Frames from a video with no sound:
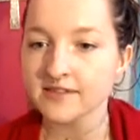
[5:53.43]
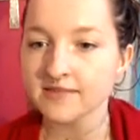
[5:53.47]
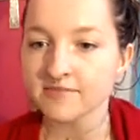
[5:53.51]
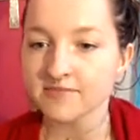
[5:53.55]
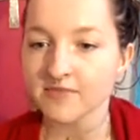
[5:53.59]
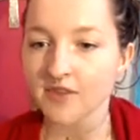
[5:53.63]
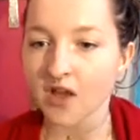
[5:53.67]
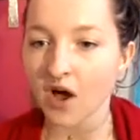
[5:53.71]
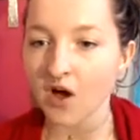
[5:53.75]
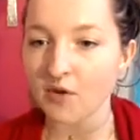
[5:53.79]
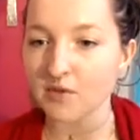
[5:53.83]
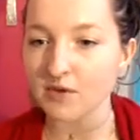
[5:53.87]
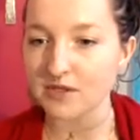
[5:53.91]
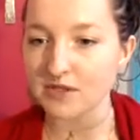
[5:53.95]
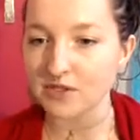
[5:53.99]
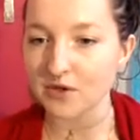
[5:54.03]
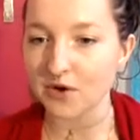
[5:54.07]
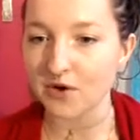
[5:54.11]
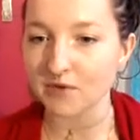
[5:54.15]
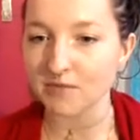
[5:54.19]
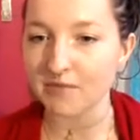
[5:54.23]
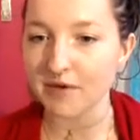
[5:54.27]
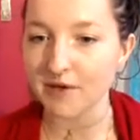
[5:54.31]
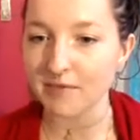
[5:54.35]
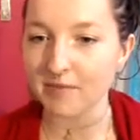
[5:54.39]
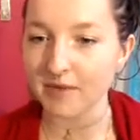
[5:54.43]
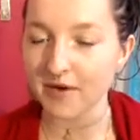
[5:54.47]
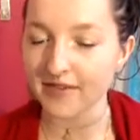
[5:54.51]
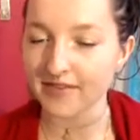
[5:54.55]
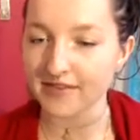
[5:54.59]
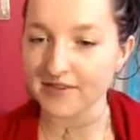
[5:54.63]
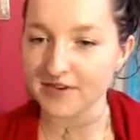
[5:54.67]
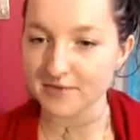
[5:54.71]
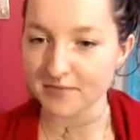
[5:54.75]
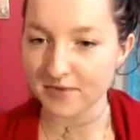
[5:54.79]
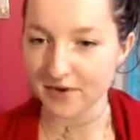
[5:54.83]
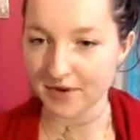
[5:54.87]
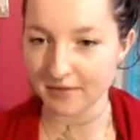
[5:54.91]
Almost hold my
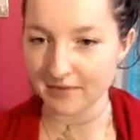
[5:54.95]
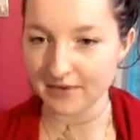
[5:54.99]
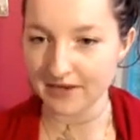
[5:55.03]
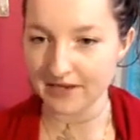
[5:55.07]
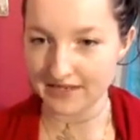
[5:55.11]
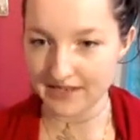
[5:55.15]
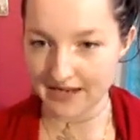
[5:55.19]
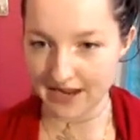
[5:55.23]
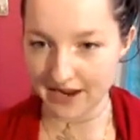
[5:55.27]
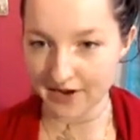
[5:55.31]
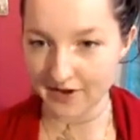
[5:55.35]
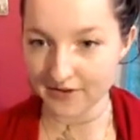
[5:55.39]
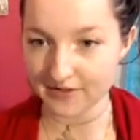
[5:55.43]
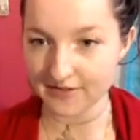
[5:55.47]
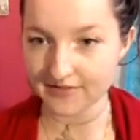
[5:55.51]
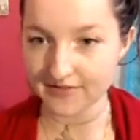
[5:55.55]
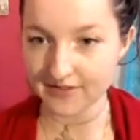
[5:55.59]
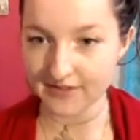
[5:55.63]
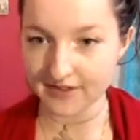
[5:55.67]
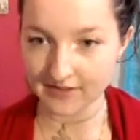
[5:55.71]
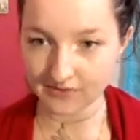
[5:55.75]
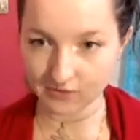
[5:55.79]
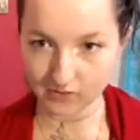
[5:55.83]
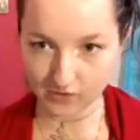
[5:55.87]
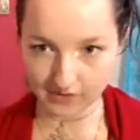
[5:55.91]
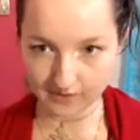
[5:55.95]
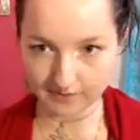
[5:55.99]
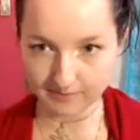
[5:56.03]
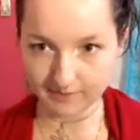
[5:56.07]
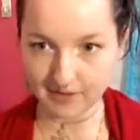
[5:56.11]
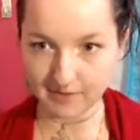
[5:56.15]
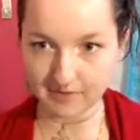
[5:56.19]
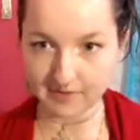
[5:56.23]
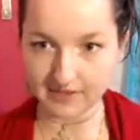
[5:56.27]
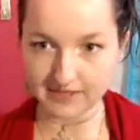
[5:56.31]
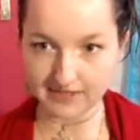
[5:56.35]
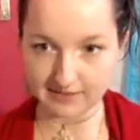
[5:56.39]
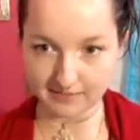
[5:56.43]
breath to bring me down. Well,
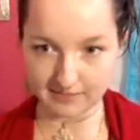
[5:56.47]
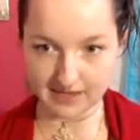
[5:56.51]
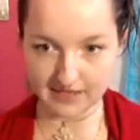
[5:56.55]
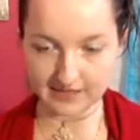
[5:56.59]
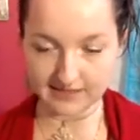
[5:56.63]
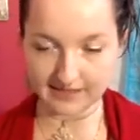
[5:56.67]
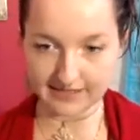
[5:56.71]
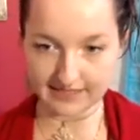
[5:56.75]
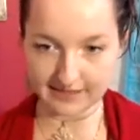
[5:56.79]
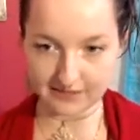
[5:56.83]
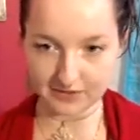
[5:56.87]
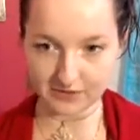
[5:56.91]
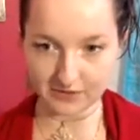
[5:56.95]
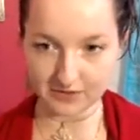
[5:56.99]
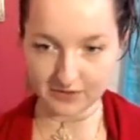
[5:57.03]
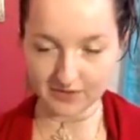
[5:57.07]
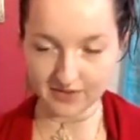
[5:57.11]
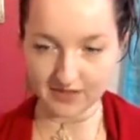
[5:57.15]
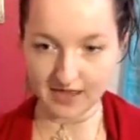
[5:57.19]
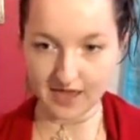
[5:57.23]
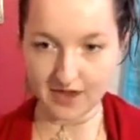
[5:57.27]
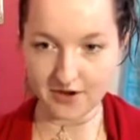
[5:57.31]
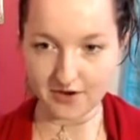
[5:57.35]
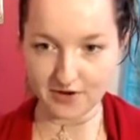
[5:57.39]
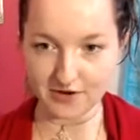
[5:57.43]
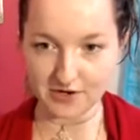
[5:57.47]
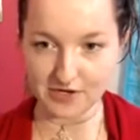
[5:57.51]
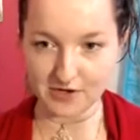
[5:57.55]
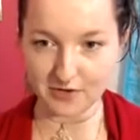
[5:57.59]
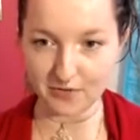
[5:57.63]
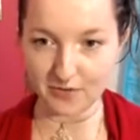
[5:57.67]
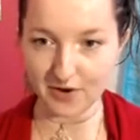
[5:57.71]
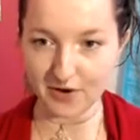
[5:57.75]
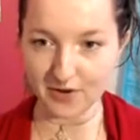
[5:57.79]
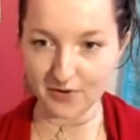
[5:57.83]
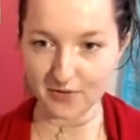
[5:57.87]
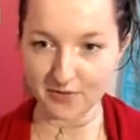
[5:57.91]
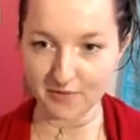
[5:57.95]
maybe some ancestral energy
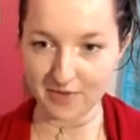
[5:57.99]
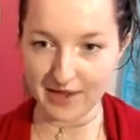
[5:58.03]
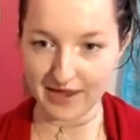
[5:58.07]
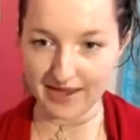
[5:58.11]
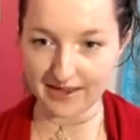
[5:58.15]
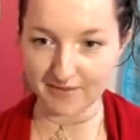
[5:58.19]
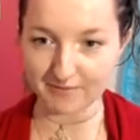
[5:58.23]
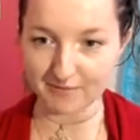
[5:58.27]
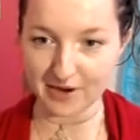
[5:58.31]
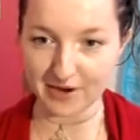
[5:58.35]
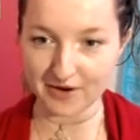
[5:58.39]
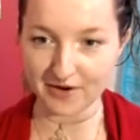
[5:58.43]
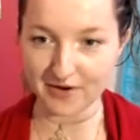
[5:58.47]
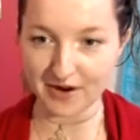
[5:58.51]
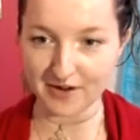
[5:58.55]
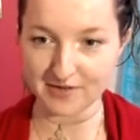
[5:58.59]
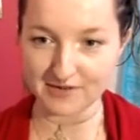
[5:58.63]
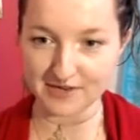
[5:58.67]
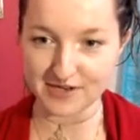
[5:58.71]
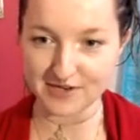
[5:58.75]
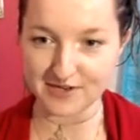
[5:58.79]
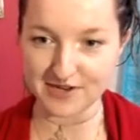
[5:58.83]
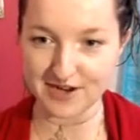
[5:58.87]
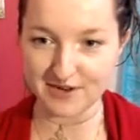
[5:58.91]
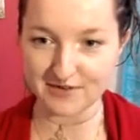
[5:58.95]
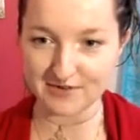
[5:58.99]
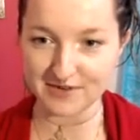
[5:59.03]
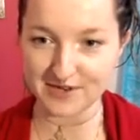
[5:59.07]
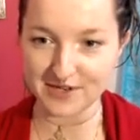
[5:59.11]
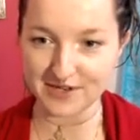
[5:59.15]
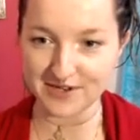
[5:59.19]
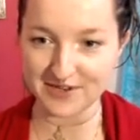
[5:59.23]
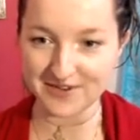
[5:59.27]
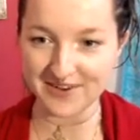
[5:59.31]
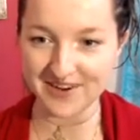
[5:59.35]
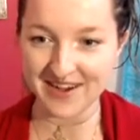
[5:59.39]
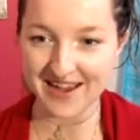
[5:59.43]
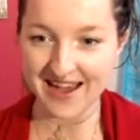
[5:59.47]
work might ground you down
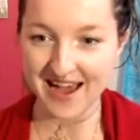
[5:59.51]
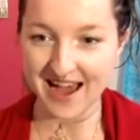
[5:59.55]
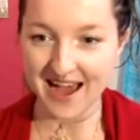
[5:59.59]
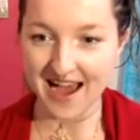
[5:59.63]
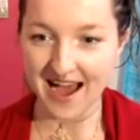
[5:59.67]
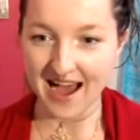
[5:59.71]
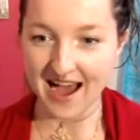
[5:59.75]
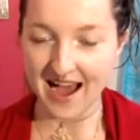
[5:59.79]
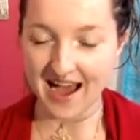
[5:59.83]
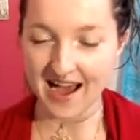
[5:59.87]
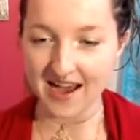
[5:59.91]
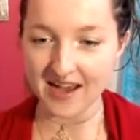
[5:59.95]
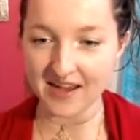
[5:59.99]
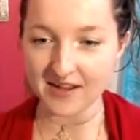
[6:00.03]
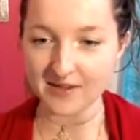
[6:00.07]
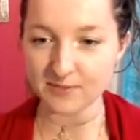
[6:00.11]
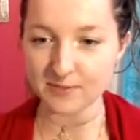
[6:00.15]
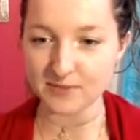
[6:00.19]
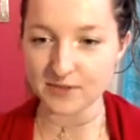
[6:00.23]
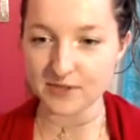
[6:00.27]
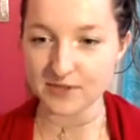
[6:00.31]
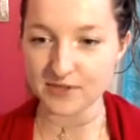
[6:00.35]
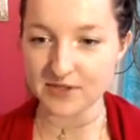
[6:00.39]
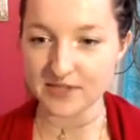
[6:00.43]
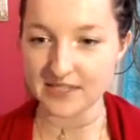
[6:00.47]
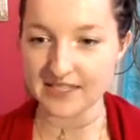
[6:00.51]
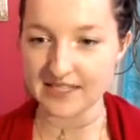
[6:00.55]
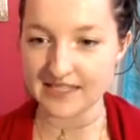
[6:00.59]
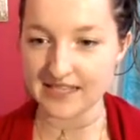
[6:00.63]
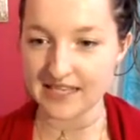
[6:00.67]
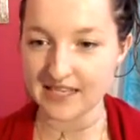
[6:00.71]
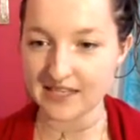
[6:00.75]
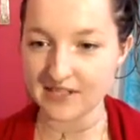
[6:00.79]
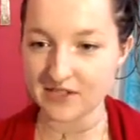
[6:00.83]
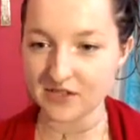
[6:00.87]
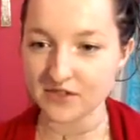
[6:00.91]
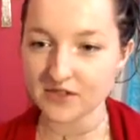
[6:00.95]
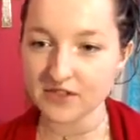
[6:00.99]
too. Zuri
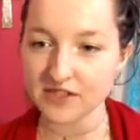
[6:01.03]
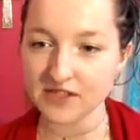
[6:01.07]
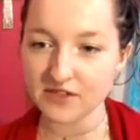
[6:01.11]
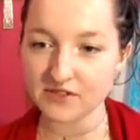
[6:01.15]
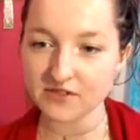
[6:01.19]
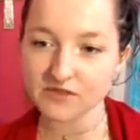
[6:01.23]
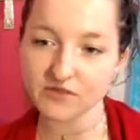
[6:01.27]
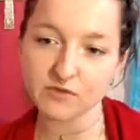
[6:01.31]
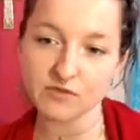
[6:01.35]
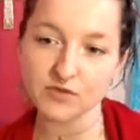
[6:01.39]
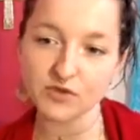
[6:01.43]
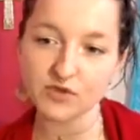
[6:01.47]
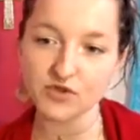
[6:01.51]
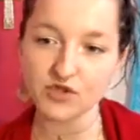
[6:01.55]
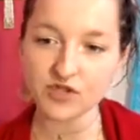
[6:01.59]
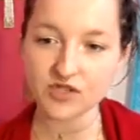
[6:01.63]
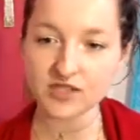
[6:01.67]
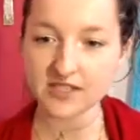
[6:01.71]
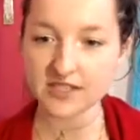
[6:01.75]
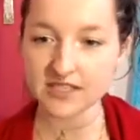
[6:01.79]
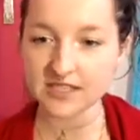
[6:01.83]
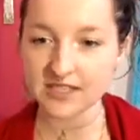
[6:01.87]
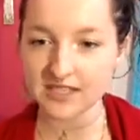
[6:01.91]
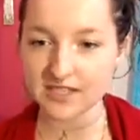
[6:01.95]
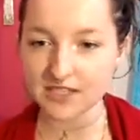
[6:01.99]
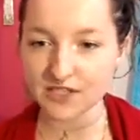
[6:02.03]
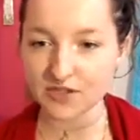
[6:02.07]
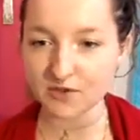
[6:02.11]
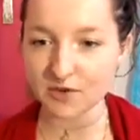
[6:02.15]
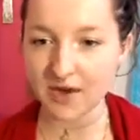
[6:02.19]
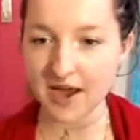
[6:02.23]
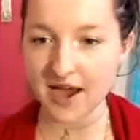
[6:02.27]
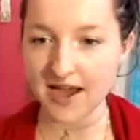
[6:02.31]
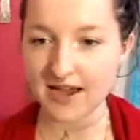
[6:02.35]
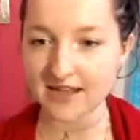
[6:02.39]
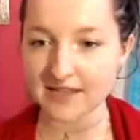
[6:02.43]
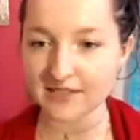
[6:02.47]
says, tuning in from New Jersey, US,